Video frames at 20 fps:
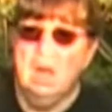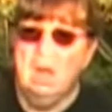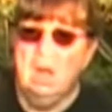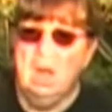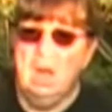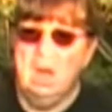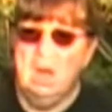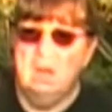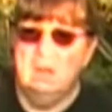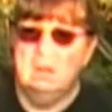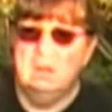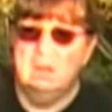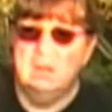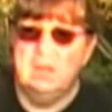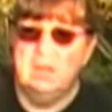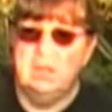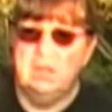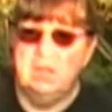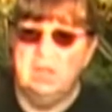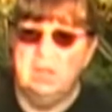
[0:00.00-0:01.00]
And
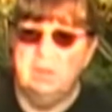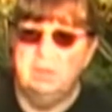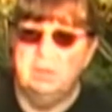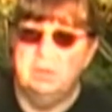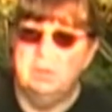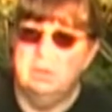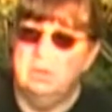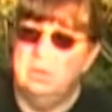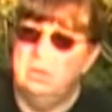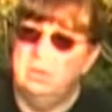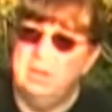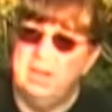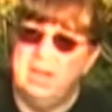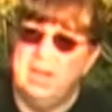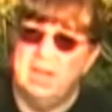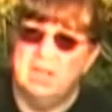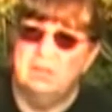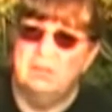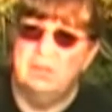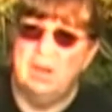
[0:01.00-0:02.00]
St. James only
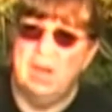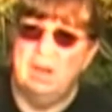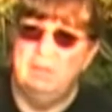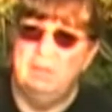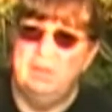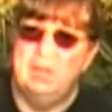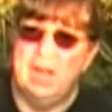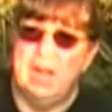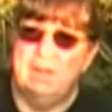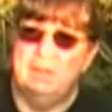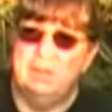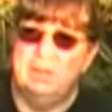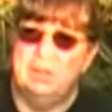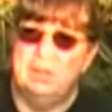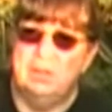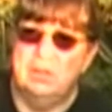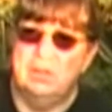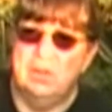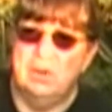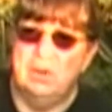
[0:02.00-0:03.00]
has 5
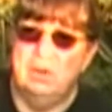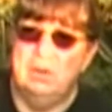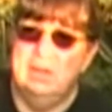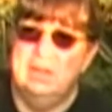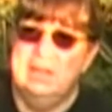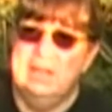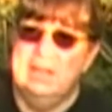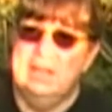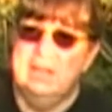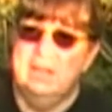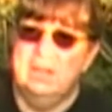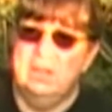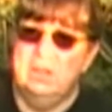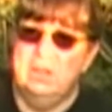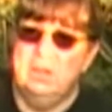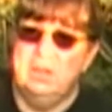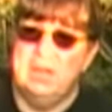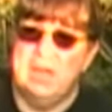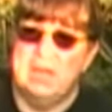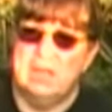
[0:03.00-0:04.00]
chapters, so the
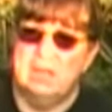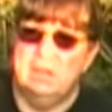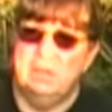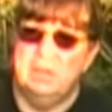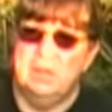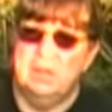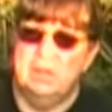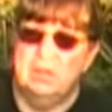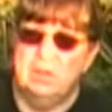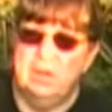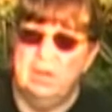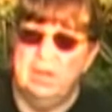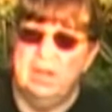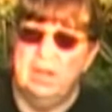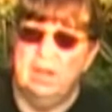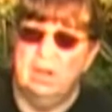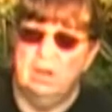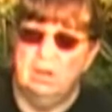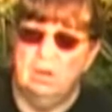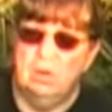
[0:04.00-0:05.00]
New Testament is going to
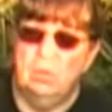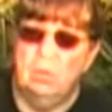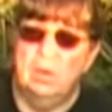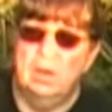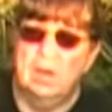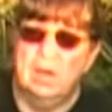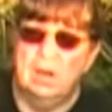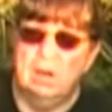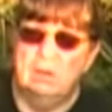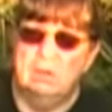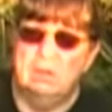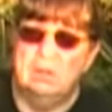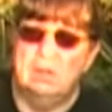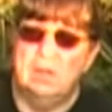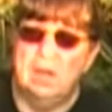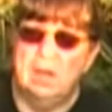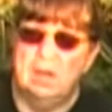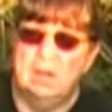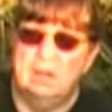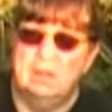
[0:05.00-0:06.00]
get a good workout
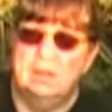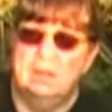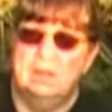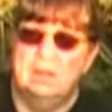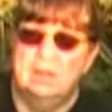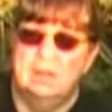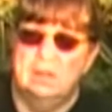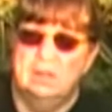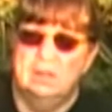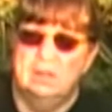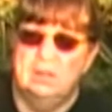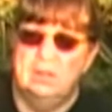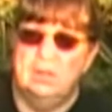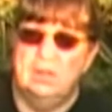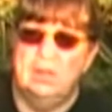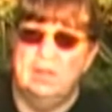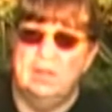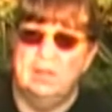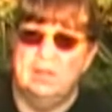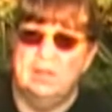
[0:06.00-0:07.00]

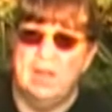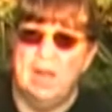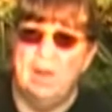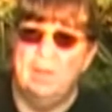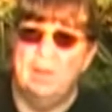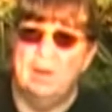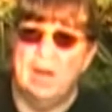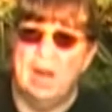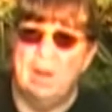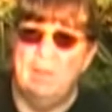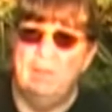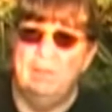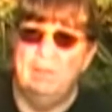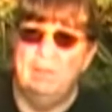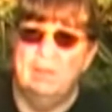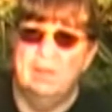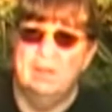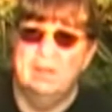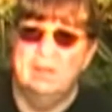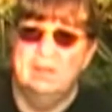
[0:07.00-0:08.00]
during the time that I'm
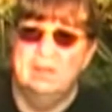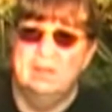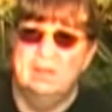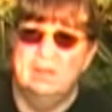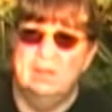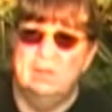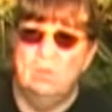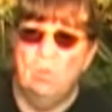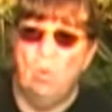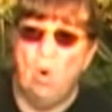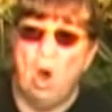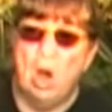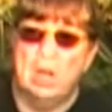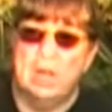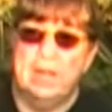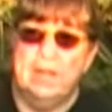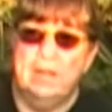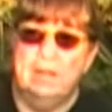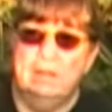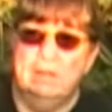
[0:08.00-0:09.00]
walking.